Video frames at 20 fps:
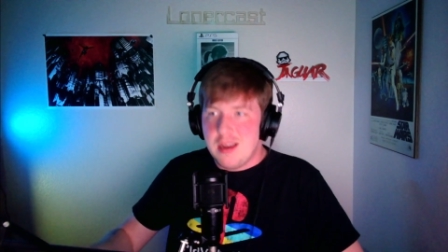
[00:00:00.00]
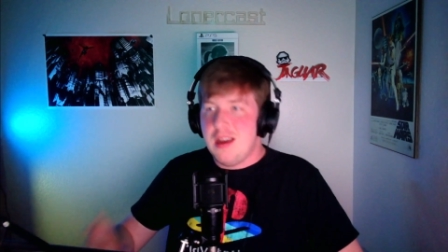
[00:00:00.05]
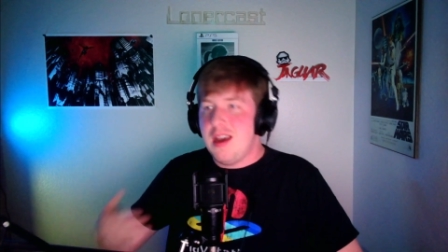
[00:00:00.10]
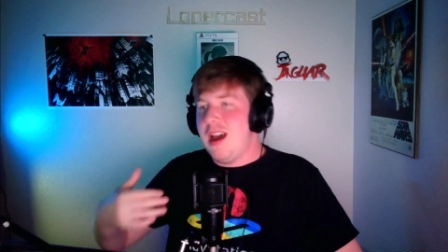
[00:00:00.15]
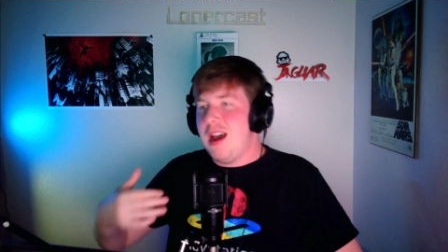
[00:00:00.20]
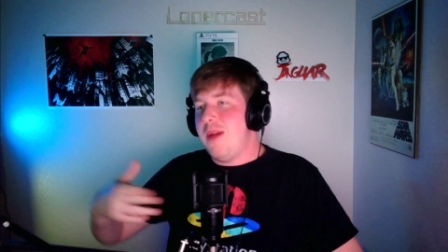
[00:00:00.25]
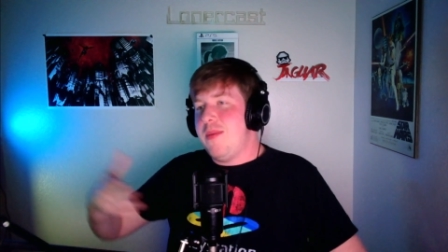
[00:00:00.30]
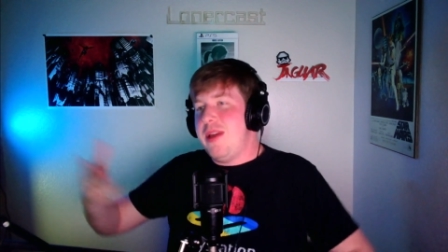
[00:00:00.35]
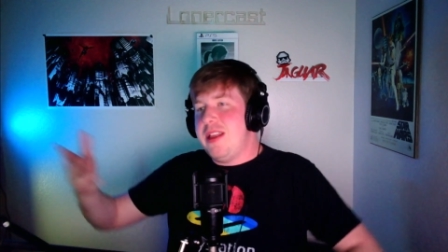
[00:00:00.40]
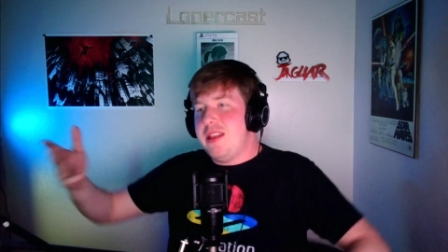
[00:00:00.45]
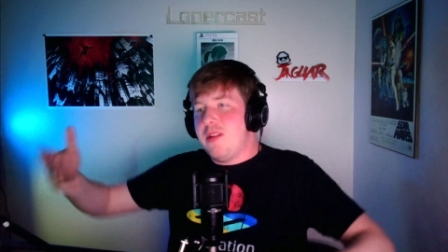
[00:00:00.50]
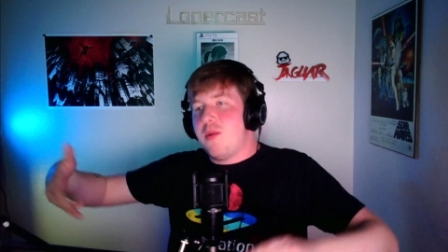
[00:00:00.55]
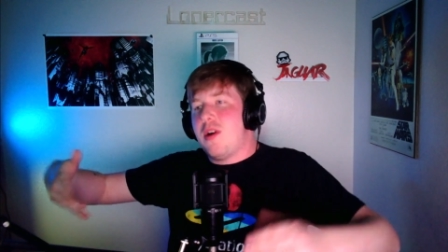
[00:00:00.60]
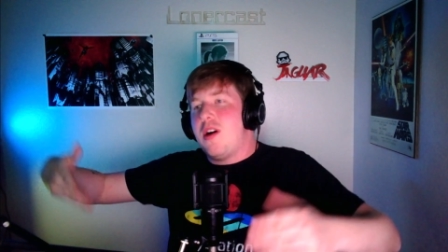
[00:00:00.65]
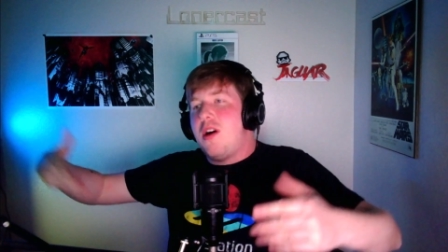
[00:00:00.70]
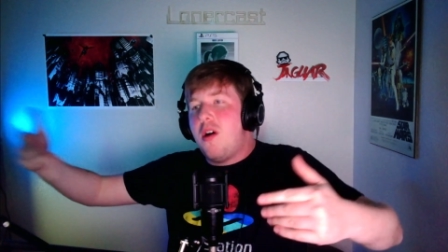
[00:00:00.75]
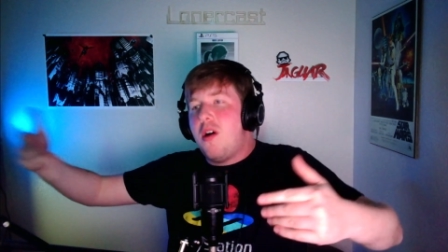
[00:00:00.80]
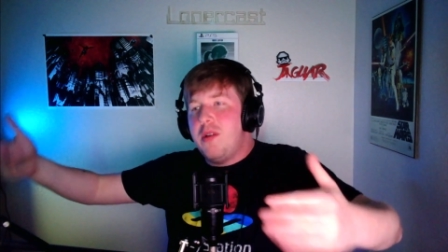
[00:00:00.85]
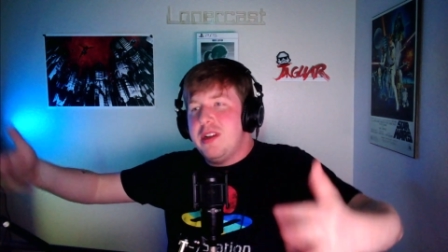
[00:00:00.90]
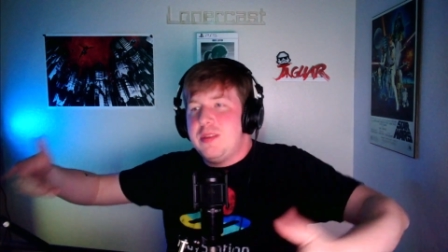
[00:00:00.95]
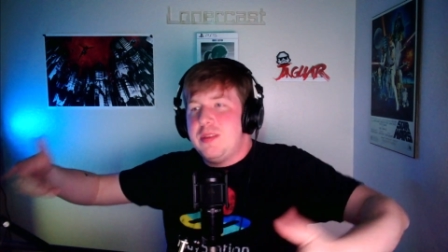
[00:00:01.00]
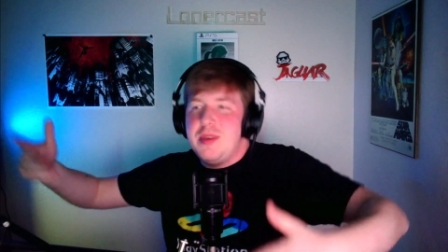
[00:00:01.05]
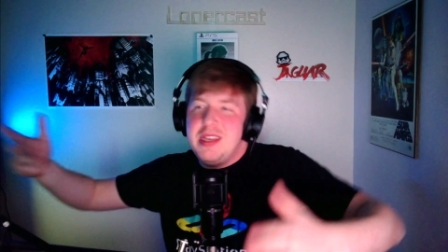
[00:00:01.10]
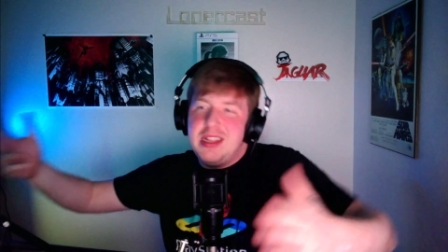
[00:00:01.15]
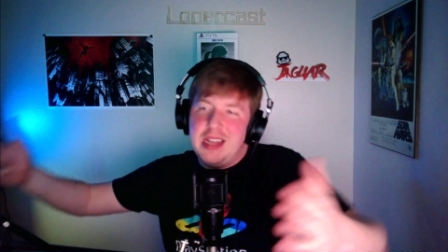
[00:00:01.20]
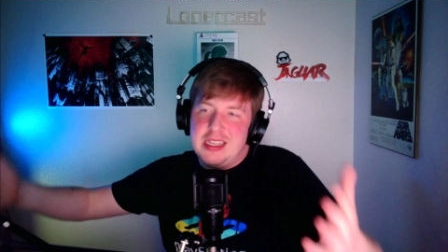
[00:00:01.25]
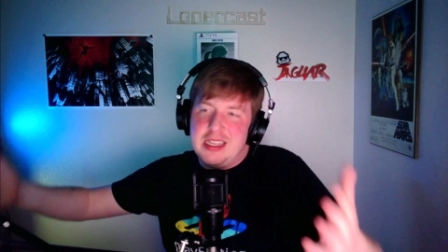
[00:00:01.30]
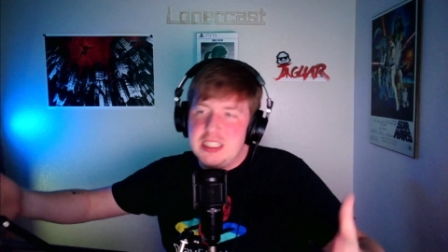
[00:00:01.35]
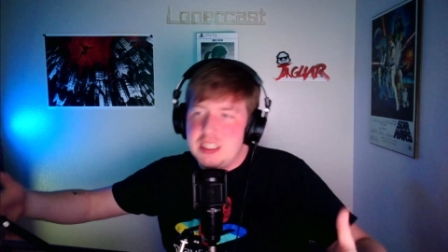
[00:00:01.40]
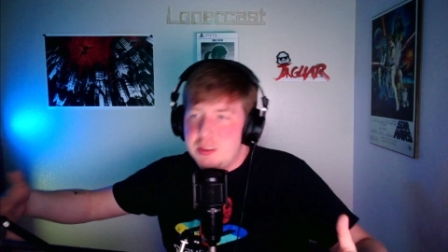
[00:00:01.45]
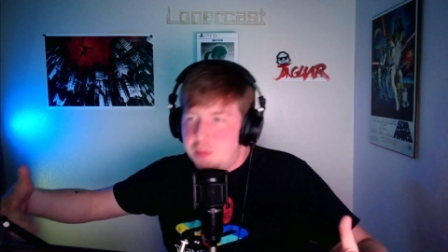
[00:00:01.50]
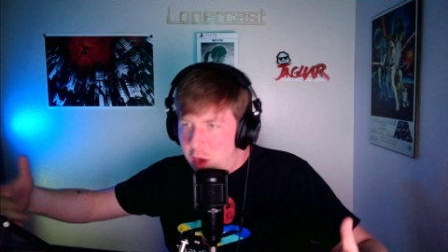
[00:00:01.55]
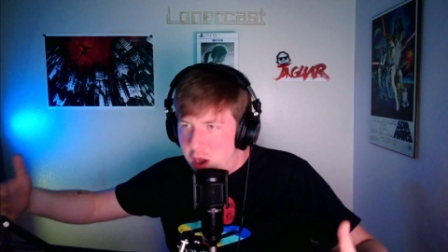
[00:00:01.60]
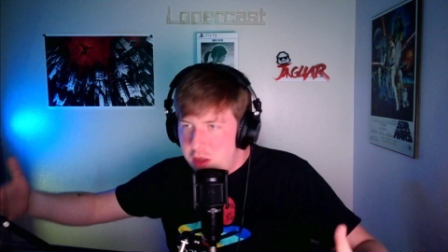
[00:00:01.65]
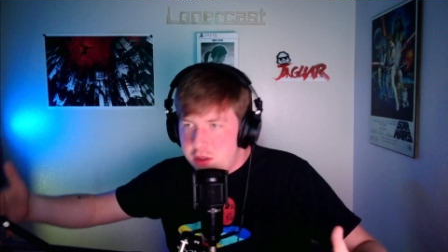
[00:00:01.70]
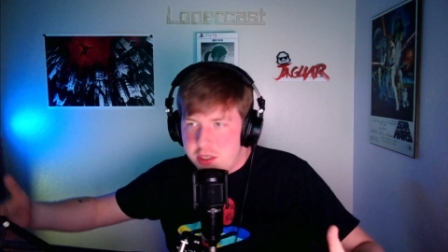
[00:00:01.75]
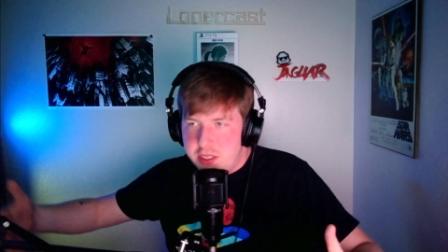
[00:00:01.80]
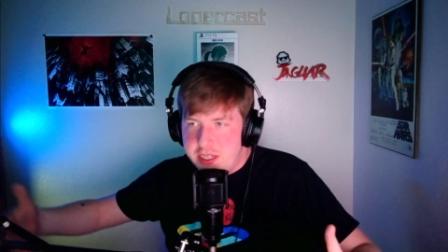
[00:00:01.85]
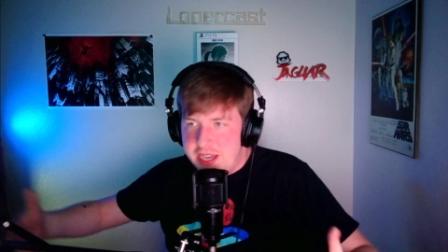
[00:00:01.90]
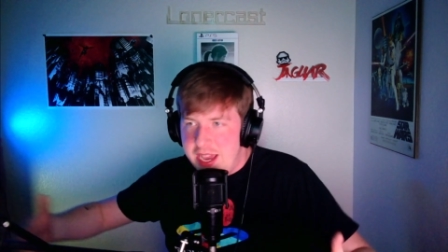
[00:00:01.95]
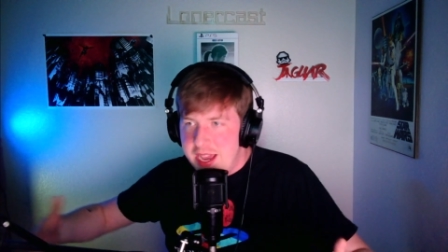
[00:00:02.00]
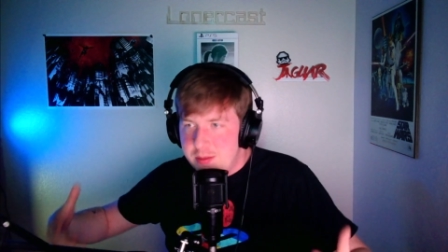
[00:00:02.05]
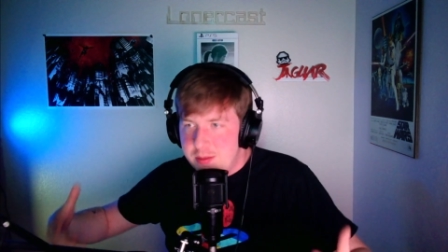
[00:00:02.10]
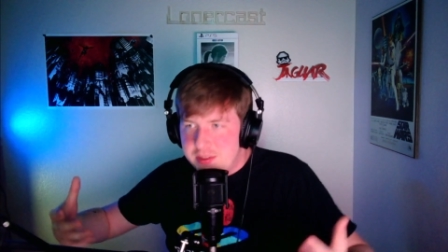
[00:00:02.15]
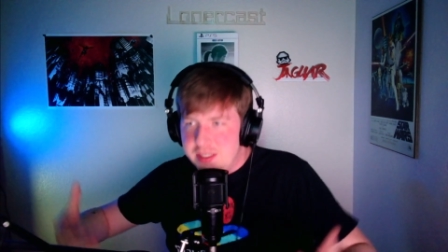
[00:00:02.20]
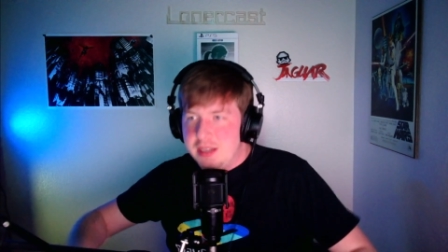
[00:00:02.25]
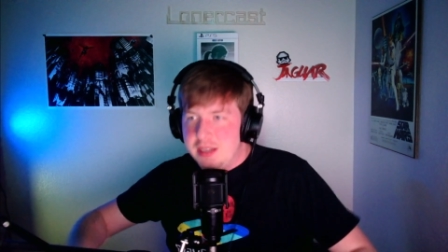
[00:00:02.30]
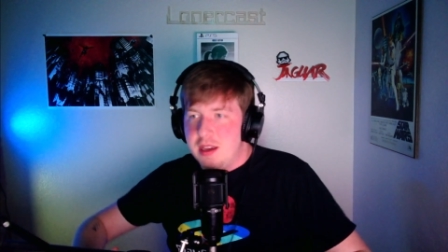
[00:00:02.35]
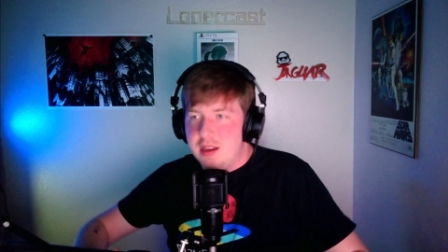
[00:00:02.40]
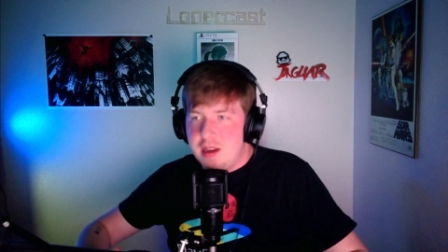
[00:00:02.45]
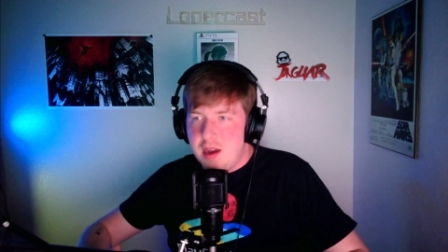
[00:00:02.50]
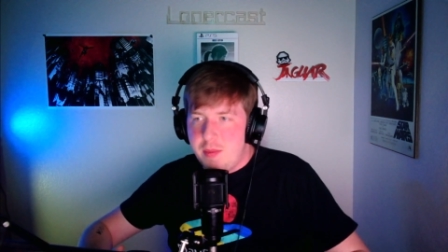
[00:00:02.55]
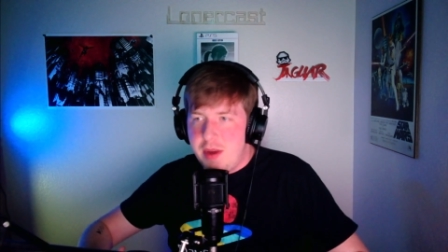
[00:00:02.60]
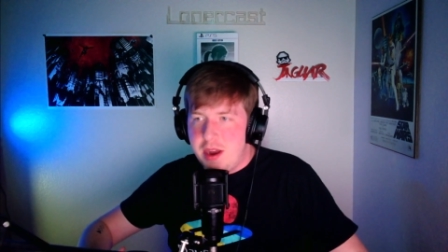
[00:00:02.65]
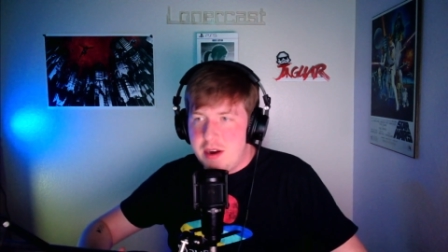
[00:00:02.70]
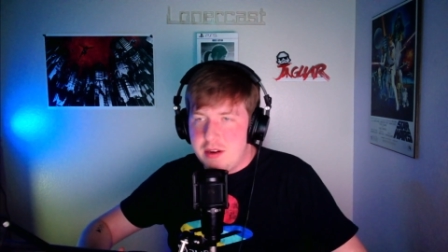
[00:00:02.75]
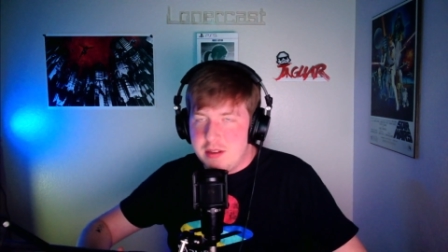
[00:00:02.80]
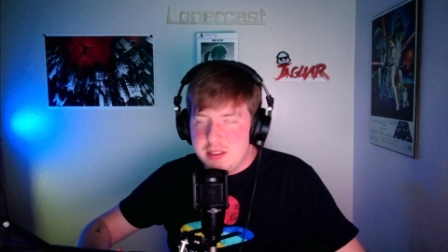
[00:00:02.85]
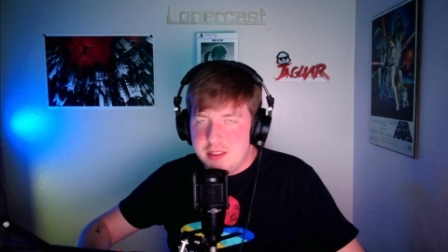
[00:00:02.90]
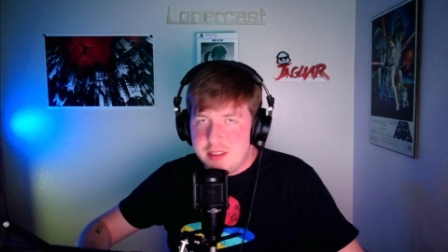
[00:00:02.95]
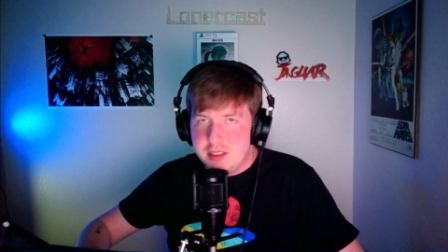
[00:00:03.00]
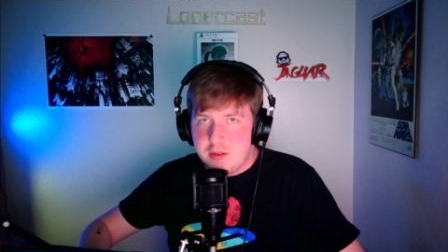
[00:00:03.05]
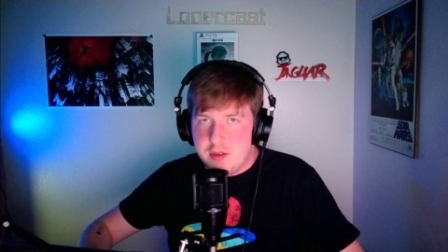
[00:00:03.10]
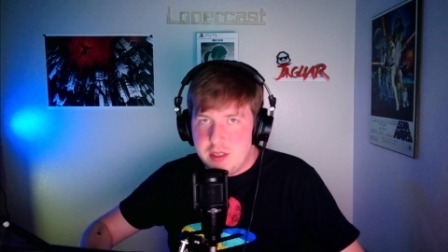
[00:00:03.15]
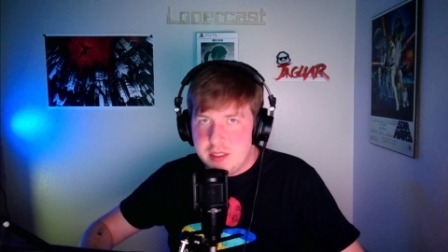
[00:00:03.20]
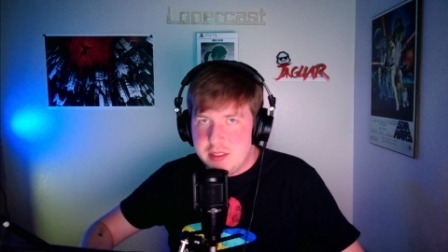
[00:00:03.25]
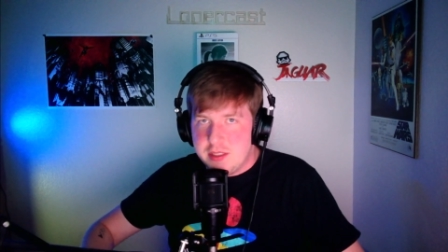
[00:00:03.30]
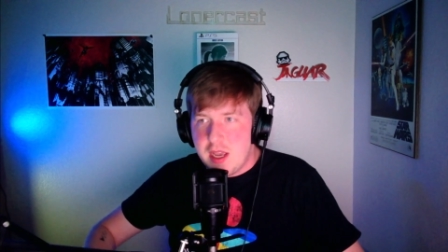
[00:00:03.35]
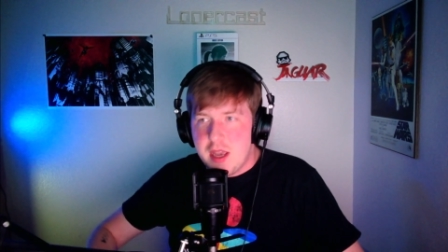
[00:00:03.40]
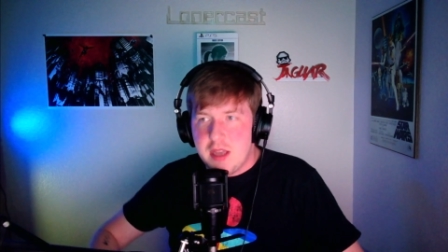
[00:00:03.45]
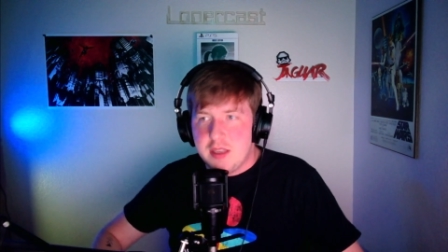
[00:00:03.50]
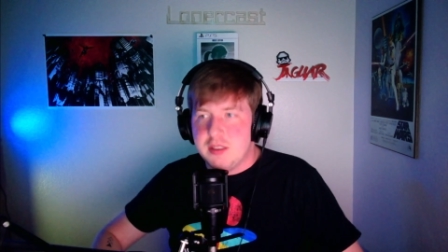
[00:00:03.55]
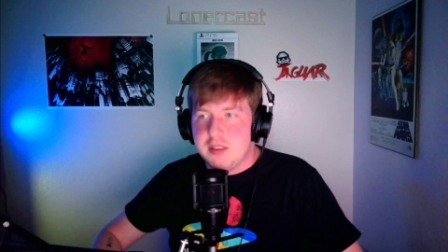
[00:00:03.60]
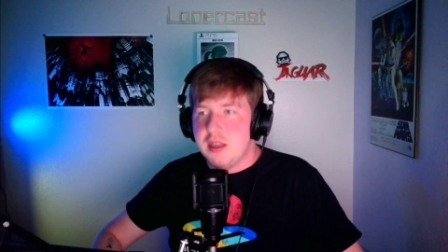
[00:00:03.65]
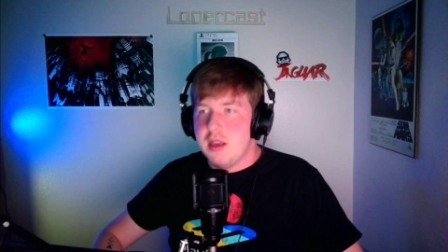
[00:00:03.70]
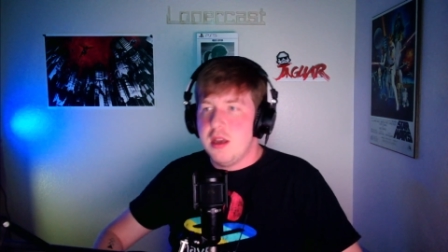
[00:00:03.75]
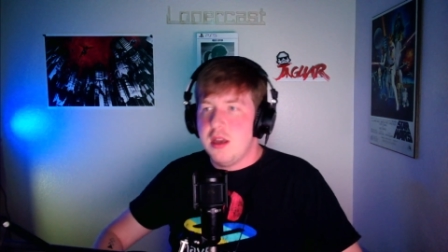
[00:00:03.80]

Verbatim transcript: I mean, there will always be like smaller games that could come out on the Series S,